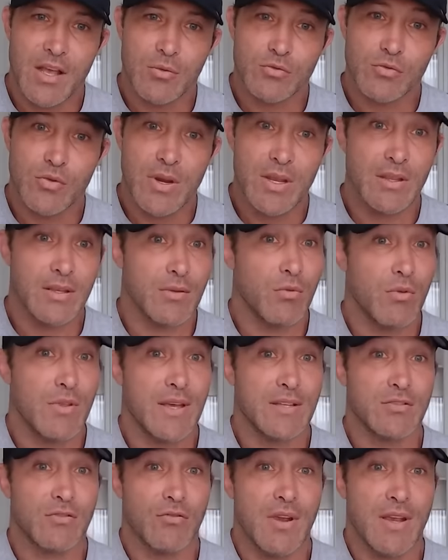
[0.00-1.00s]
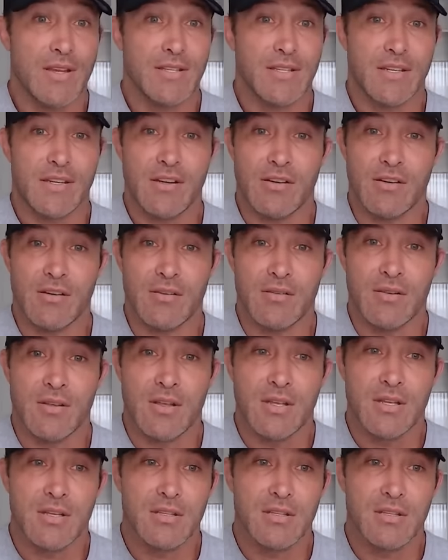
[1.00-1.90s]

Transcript: helps greatly. Well, that's great to hear.